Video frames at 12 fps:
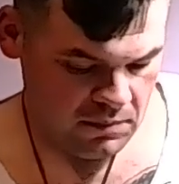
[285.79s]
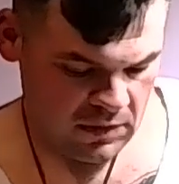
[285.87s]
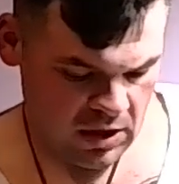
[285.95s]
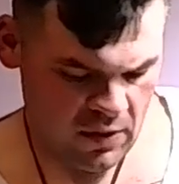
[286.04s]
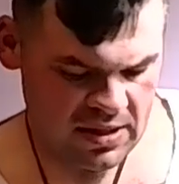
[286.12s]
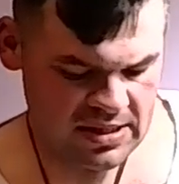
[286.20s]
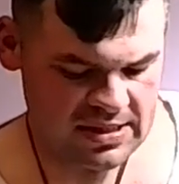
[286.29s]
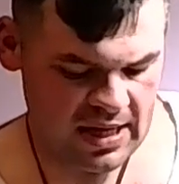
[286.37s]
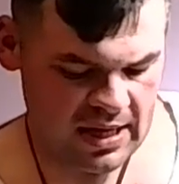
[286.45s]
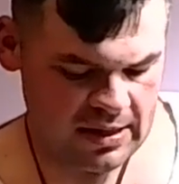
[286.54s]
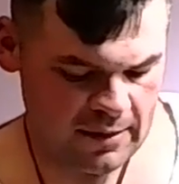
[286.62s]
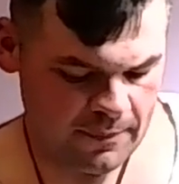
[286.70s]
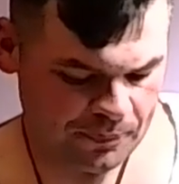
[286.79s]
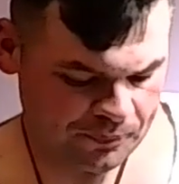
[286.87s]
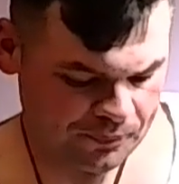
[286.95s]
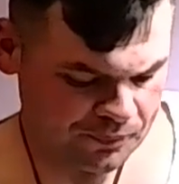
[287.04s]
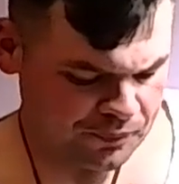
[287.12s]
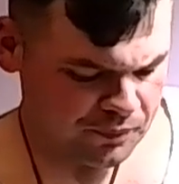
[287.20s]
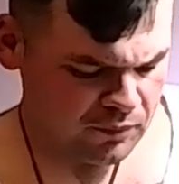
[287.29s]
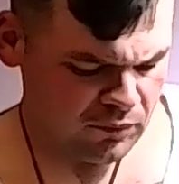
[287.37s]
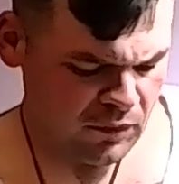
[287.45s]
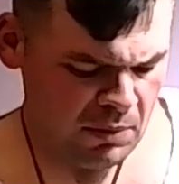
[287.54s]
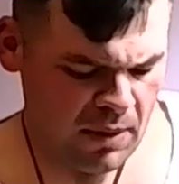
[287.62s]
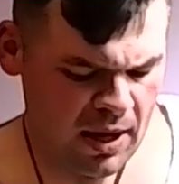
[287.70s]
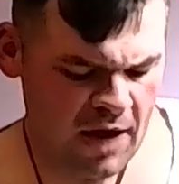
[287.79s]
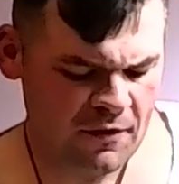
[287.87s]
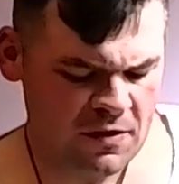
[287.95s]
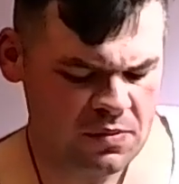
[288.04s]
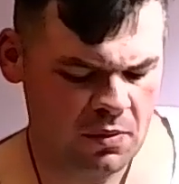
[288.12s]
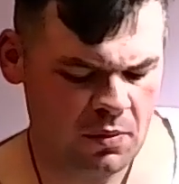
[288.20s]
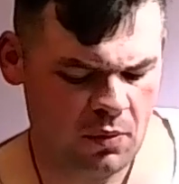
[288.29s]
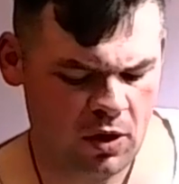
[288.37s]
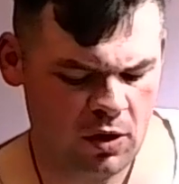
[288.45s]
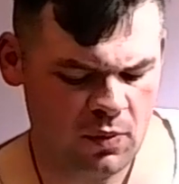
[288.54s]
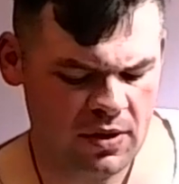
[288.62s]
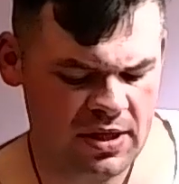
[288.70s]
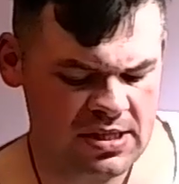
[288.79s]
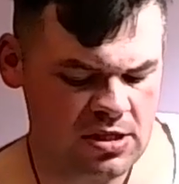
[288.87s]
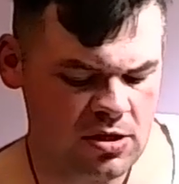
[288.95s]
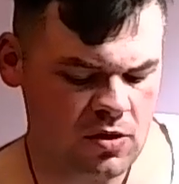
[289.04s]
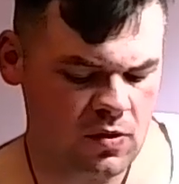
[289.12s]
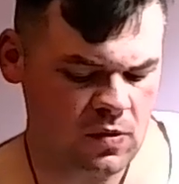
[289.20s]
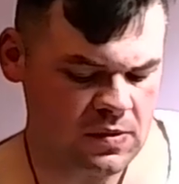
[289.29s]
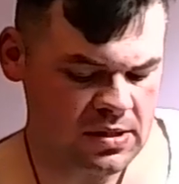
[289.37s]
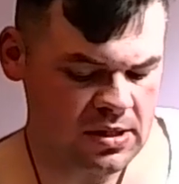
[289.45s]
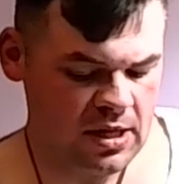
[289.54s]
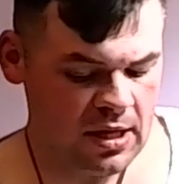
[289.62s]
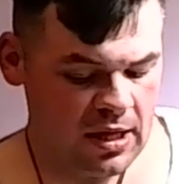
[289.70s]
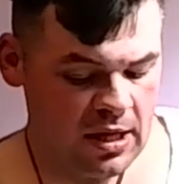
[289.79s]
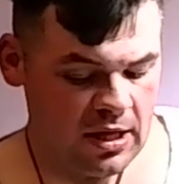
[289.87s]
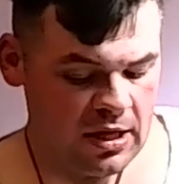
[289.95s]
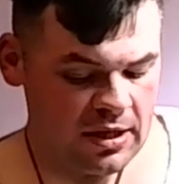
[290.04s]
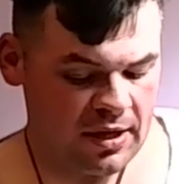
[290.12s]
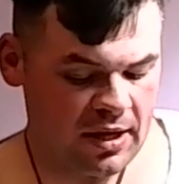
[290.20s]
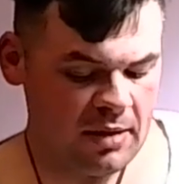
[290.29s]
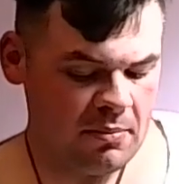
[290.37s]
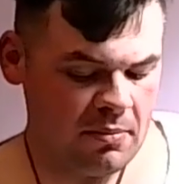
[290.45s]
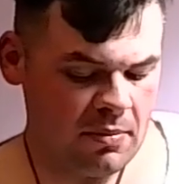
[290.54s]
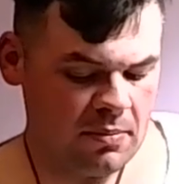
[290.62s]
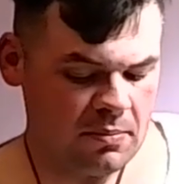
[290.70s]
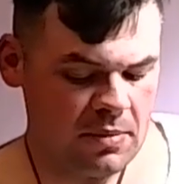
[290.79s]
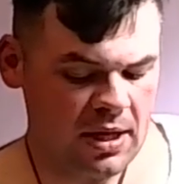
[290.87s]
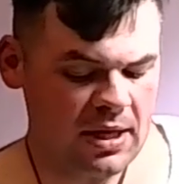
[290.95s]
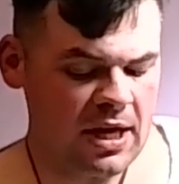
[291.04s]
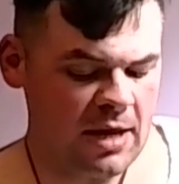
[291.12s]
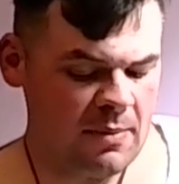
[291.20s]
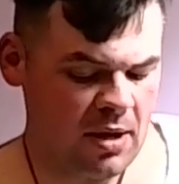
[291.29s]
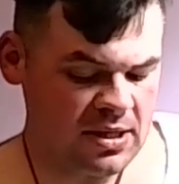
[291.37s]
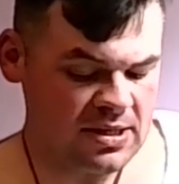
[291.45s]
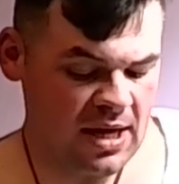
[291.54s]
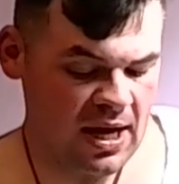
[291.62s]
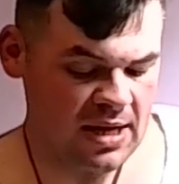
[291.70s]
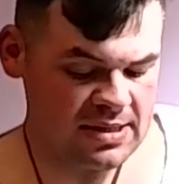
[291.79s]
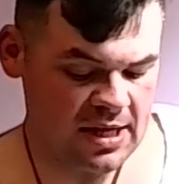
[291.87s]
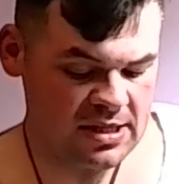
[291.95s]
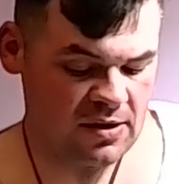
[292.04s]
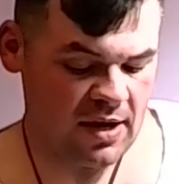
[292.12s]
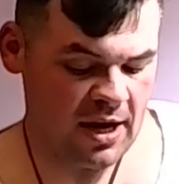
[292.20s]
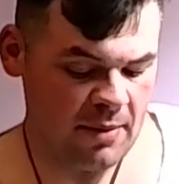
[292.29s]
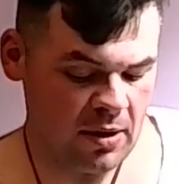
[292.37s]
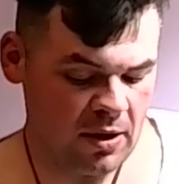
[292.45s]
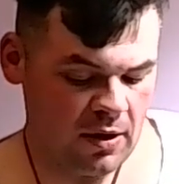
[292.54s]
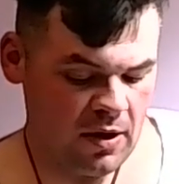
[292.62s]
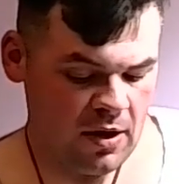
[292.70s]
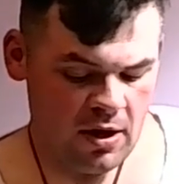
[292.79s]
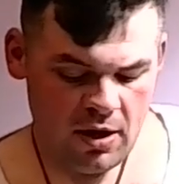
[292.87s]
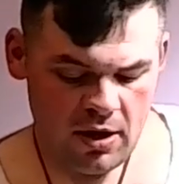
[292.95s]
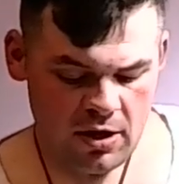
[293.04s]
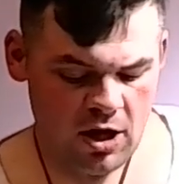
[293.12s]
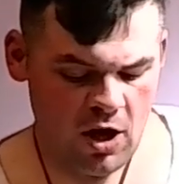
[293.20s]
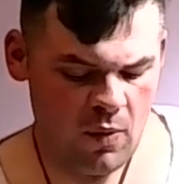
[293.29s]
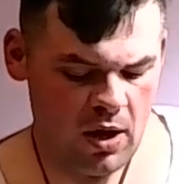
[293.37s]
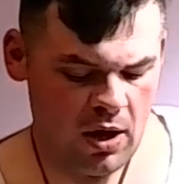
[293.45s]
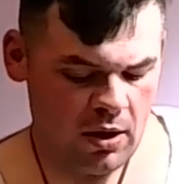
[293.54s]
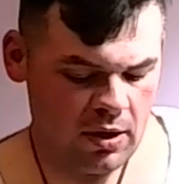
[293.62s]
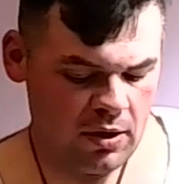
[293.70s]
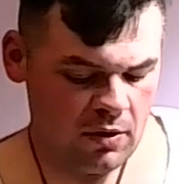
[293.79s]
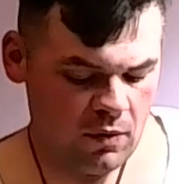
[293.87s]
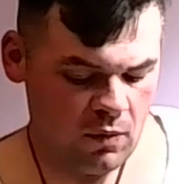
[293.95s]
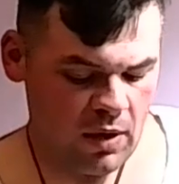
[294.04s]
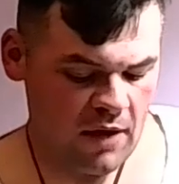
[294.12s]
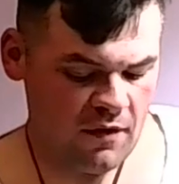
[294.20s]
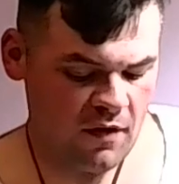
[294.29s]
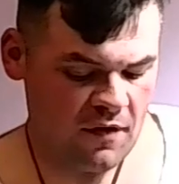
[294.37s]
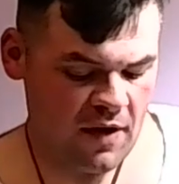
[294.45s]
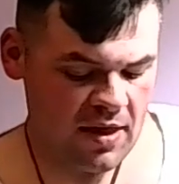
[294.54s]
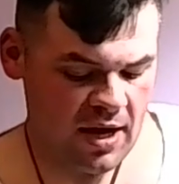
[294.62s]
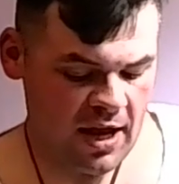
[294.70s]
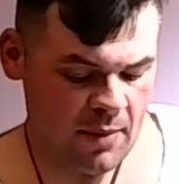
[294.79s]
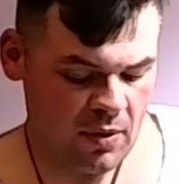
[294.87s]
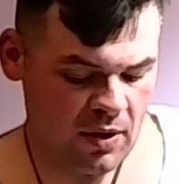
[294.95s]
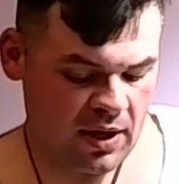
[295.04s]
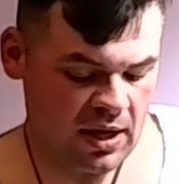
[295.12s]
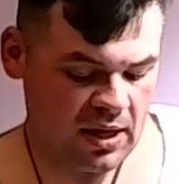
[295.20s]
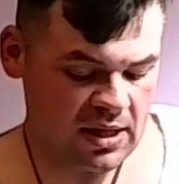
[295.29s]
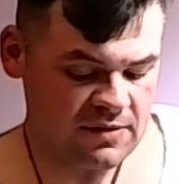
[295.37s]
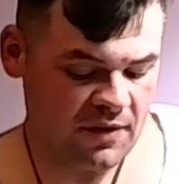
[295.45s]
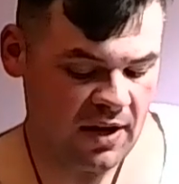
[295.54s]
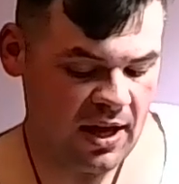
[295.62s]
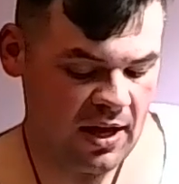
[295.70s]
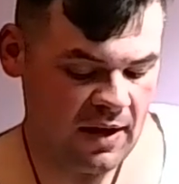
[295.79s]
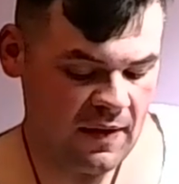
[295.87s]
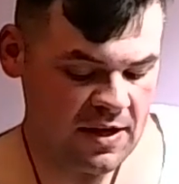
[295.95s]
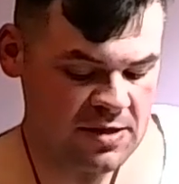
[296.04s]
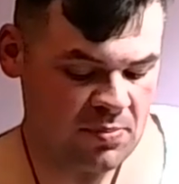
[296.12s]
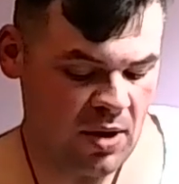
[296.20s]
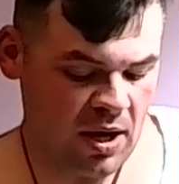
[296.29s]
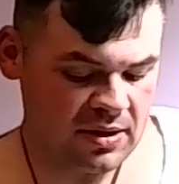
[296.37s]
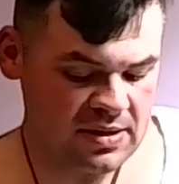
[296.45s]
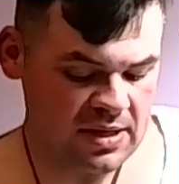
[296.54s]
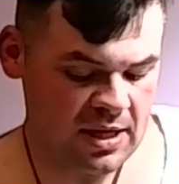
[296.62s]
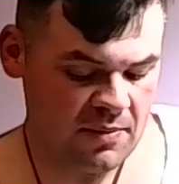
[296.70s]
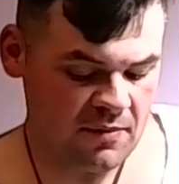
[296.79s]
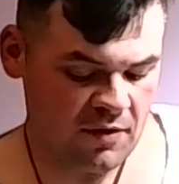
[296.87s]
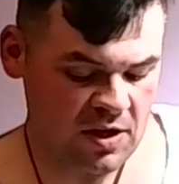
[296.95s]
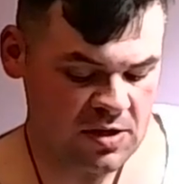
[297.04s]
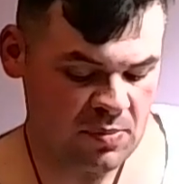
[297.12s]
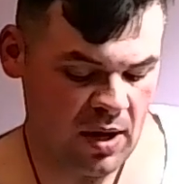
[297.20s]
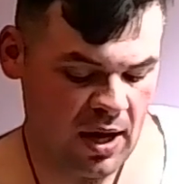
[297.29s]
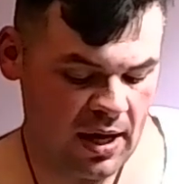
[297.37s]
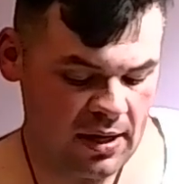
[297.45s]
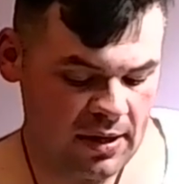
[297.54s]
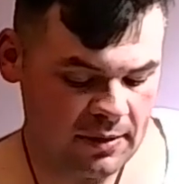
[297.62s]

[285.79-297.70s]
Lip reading: Loki said, "My efforts were rewarded with this news. Thrym, a king among giants, has your hammer. No one will ever find that hammer again unless Freya is brought to him for his bride."